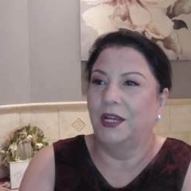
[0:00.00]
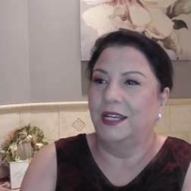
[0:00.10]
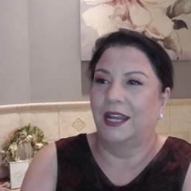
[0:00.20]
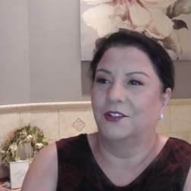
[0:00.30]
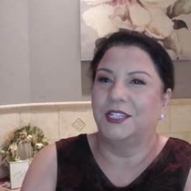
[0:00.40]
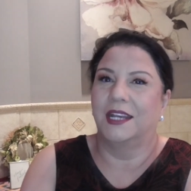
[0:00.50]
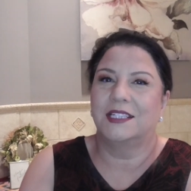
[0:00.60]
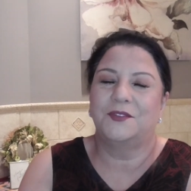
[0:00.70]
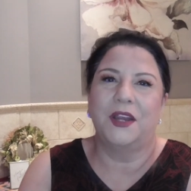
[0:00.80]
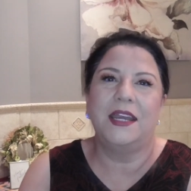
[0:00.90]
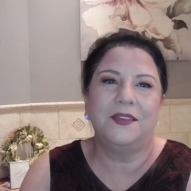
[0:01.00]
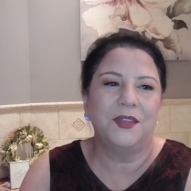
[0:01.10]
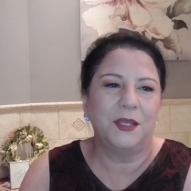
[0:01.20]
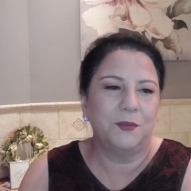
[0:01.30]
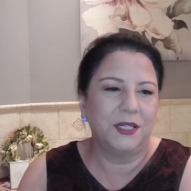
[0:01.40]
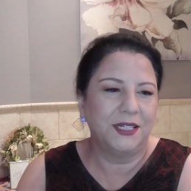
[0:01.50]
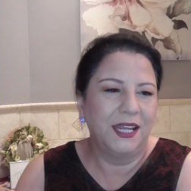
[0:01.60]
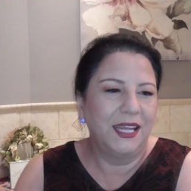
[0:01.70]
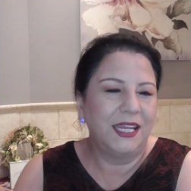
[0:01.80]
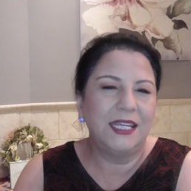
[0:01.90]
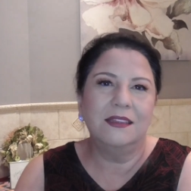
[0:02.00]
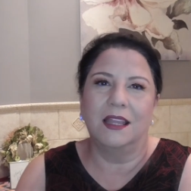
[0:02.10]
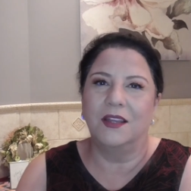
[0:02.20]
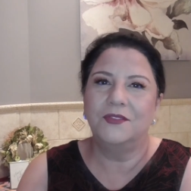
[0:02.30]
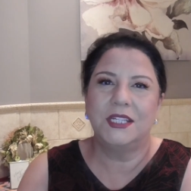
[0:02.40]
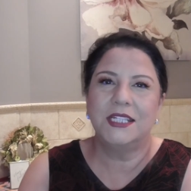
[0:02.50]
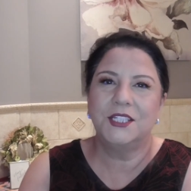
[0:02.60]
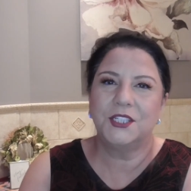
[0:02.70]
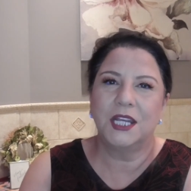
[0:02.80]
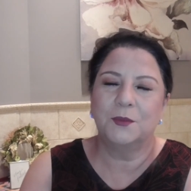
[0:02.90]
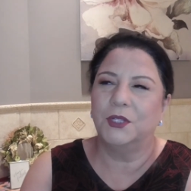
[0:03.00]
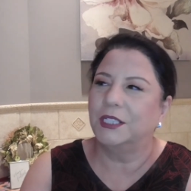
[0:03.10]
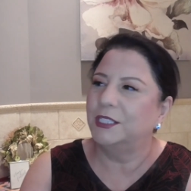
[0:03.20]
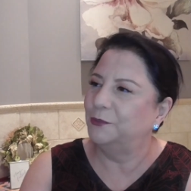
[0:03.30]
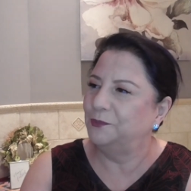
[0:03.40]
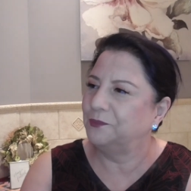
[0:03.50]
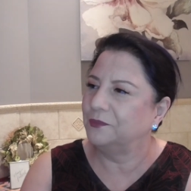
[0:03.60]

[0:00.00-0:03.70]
written out checks for anything, but he loved his checkbook.